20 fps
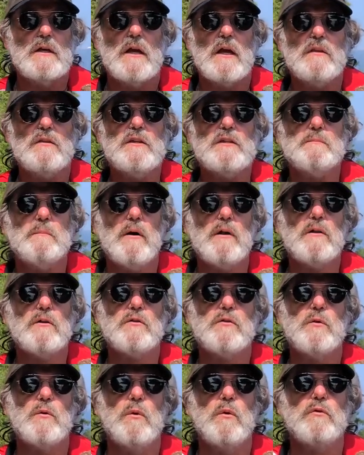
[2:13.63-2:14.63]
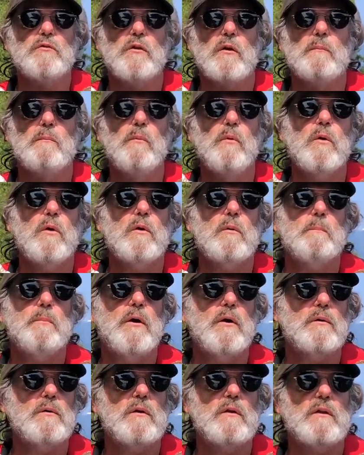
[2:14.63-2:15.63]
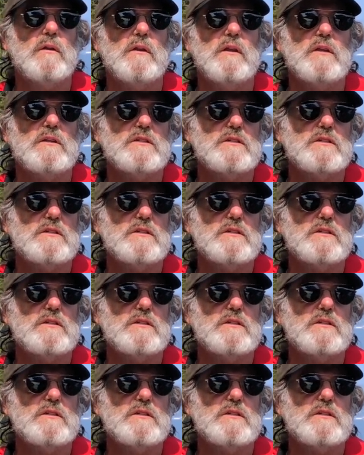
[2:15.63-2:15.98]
And these molecules are more potent than